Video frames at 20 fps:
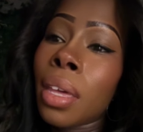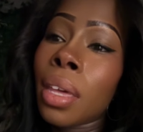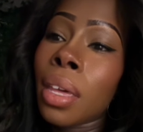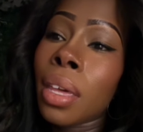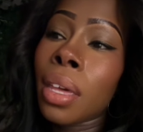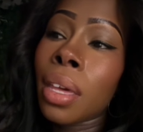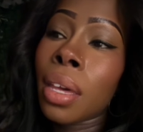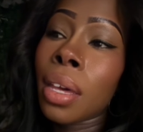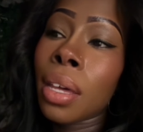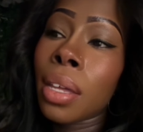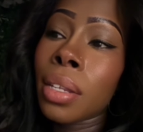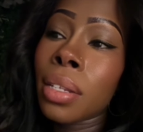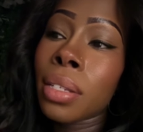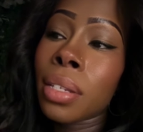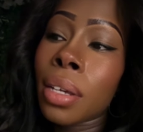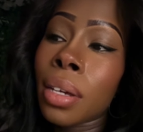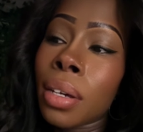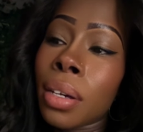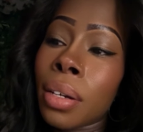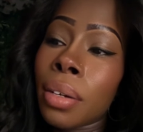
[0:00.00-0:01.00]
And
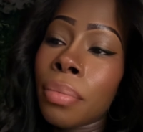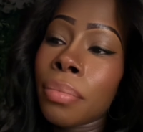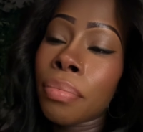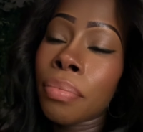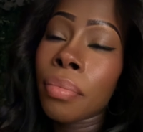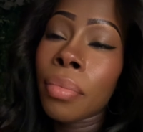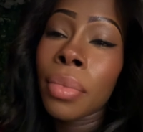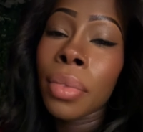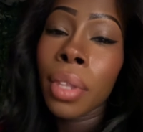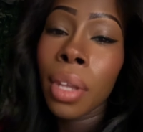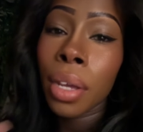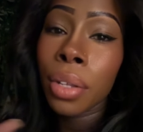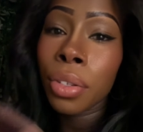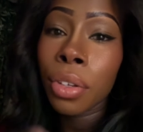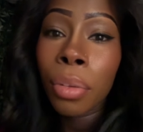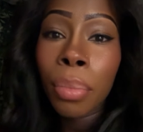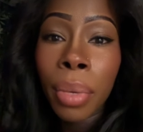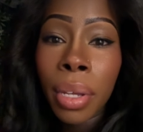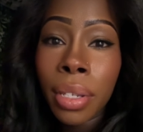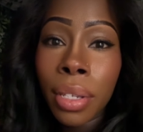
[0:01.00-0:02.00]
I
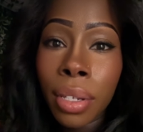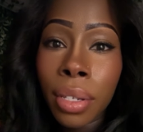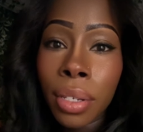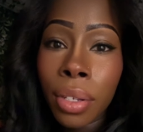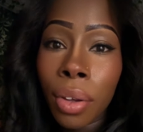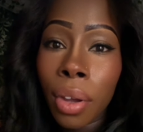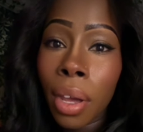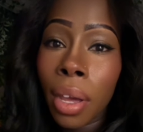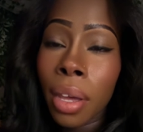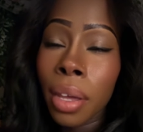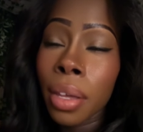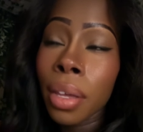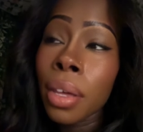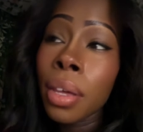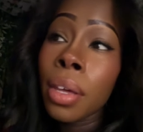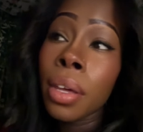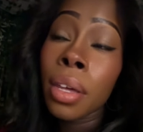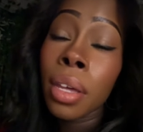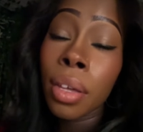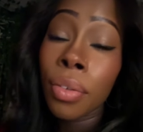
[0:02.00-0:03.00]
told my sister, hey,
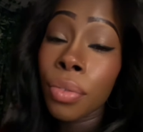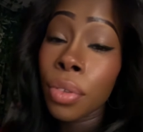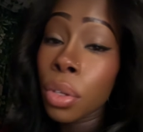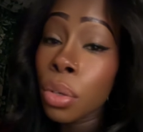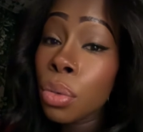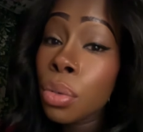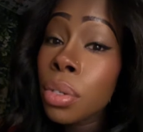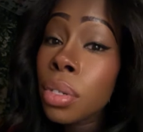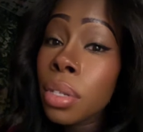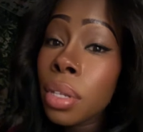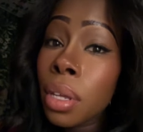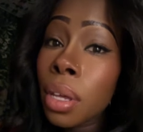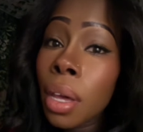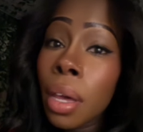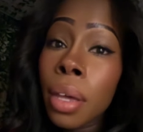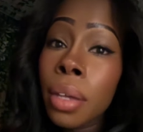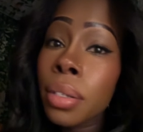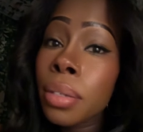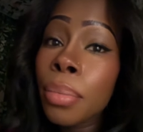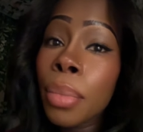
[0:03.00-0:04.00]
if you see
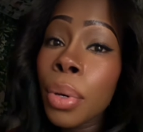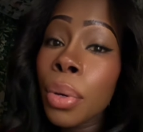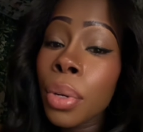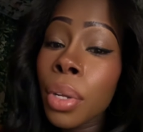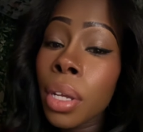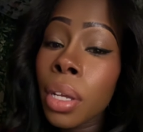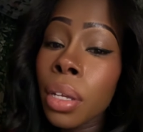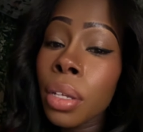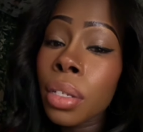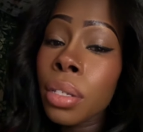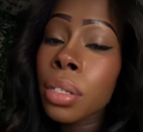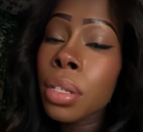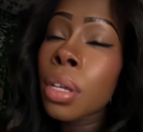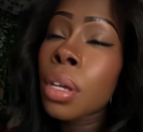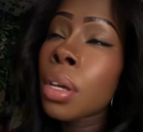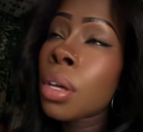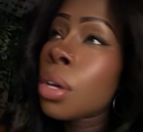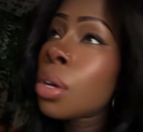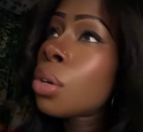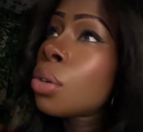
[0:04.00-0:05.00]
Asmodeus,
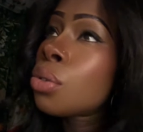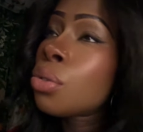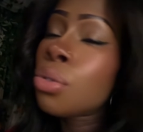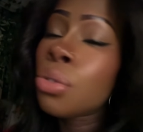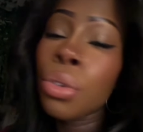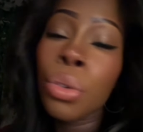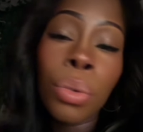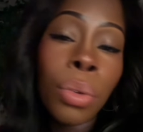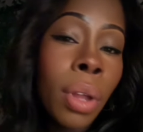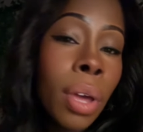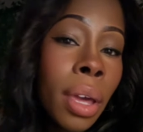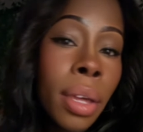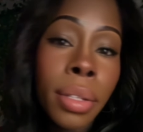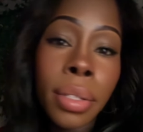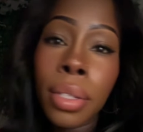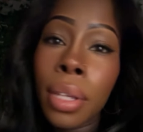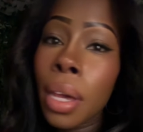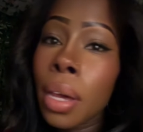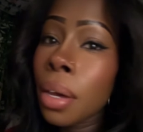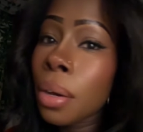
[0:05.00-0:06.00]
do not
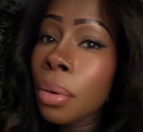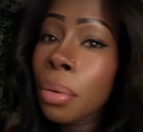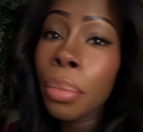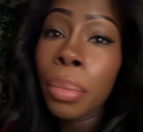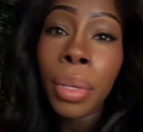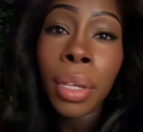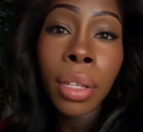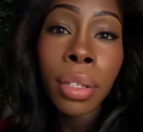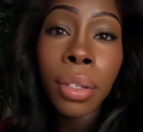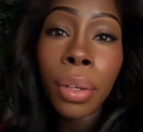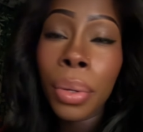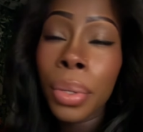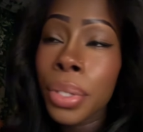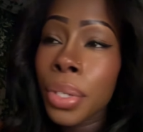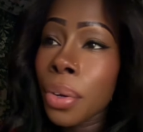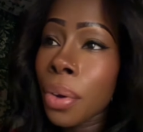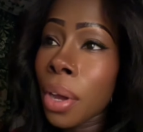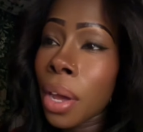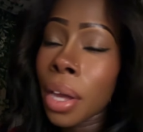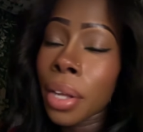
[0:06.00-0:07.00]
tell me. Don't
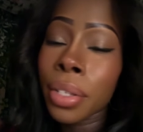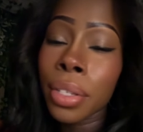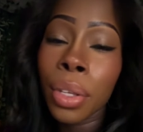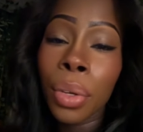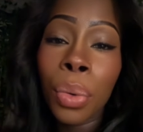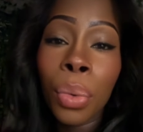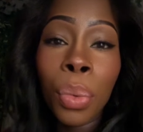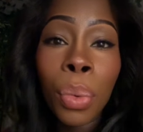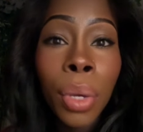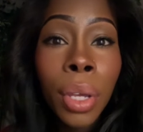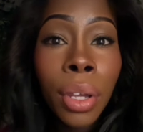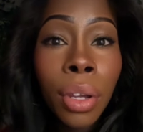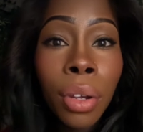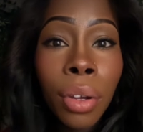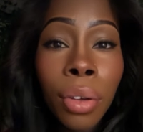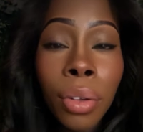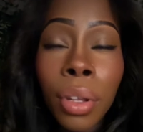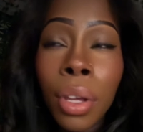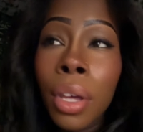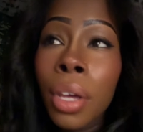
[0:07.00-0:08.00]
start acting
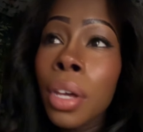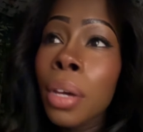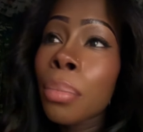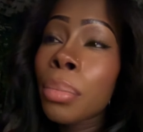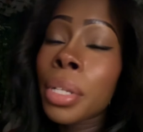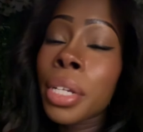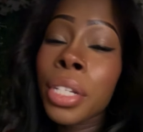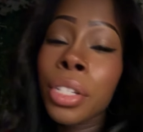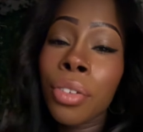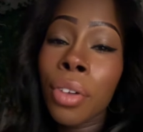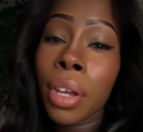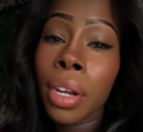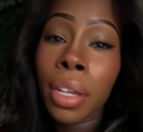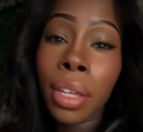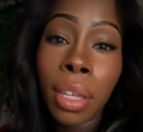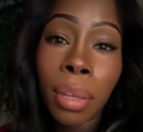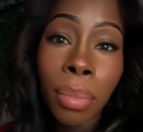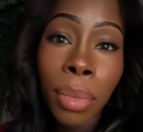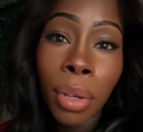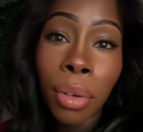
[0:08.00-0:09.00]
weird. Please try to
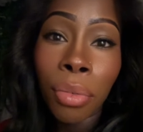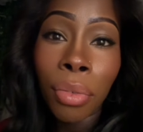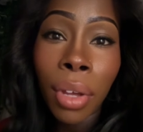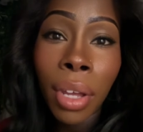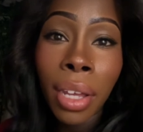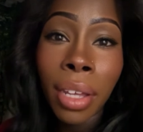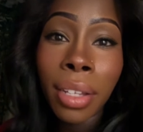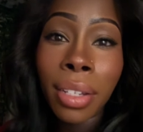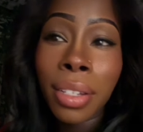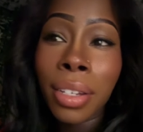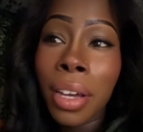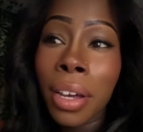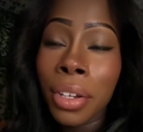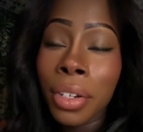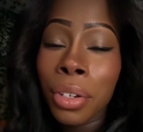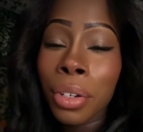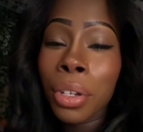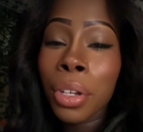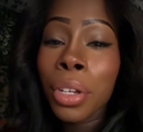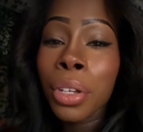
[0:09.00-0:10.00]
keep your rage
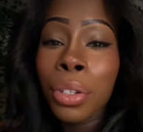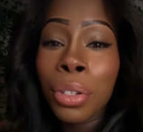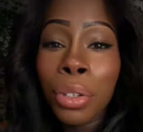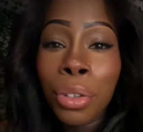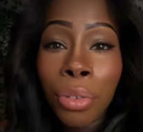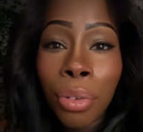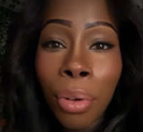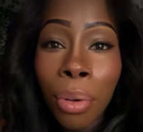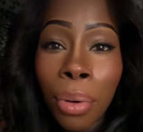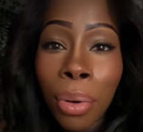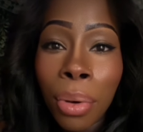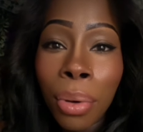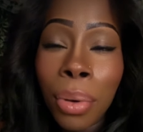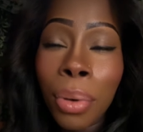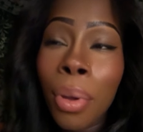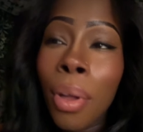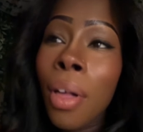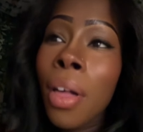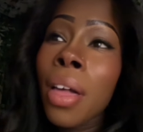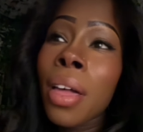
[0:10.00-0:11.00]
under
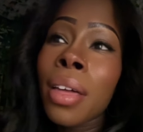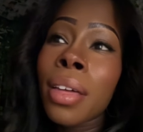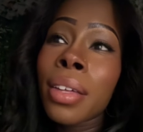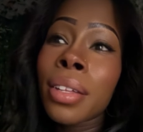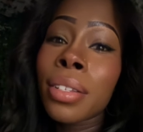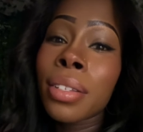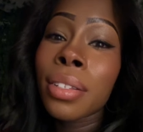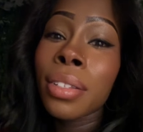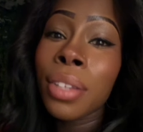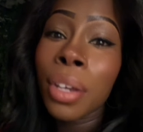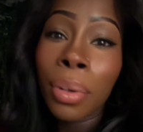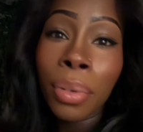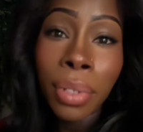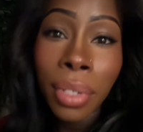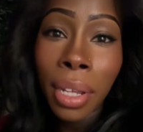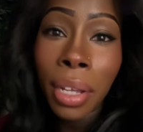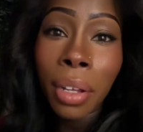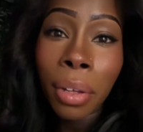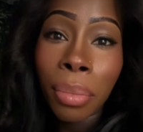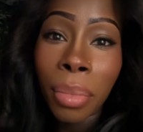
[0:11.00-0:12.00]
control. Don't
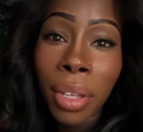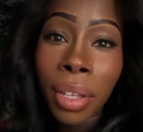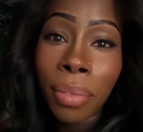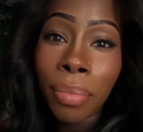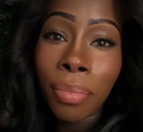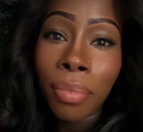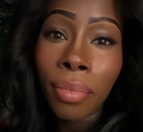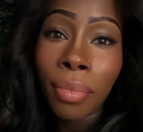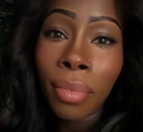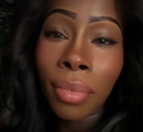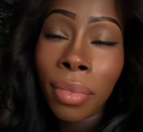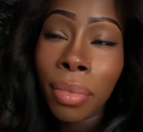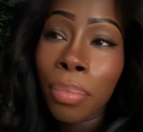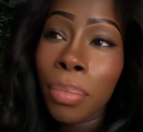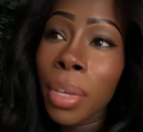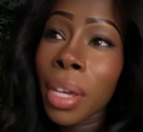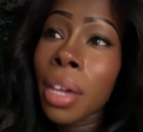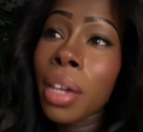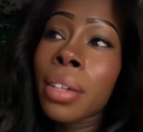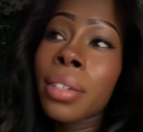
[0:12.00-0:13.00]
tell me.
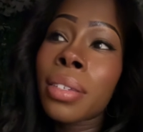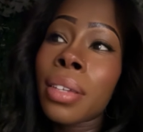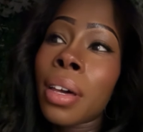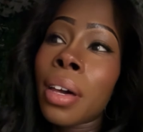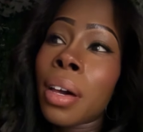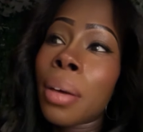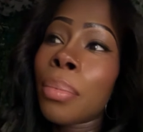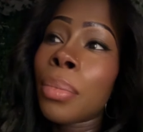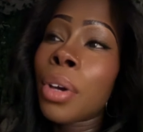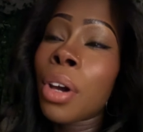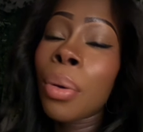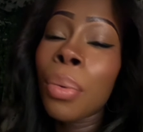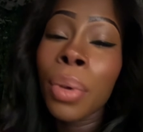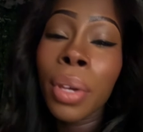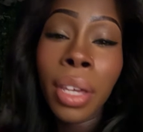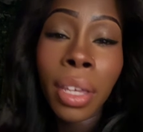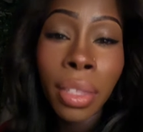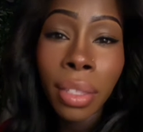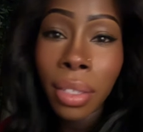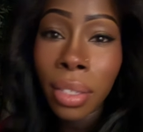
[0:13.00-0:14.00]
Because I'm going
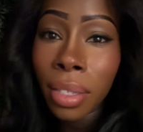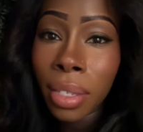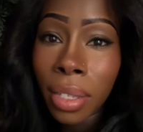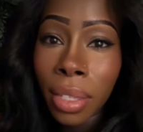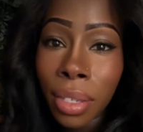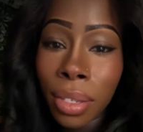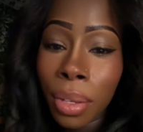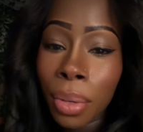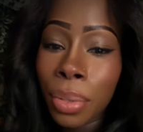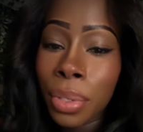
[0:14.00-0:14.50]
into this whole